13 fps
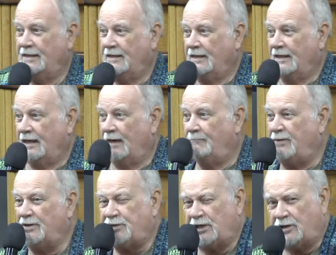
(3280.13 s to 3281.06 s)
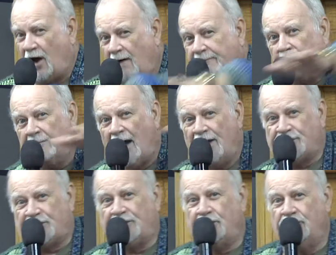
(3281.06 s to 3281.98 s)
Many Christians today
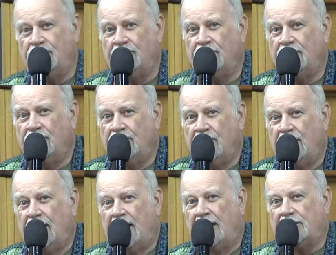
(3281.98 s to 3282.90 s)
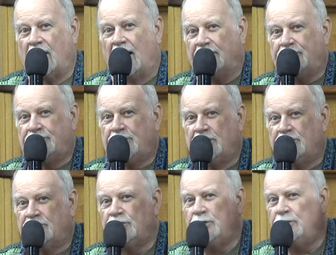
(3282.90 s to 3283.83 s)
are busy hiding
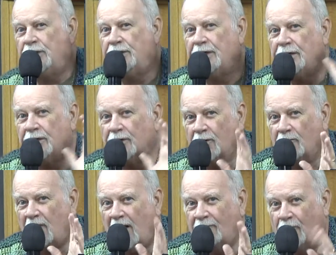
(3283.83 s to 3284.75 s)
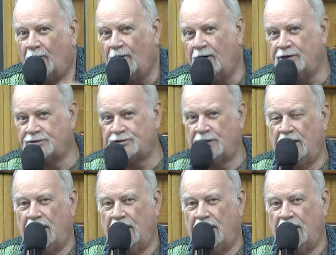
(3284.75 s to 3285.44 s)
and busy compromising.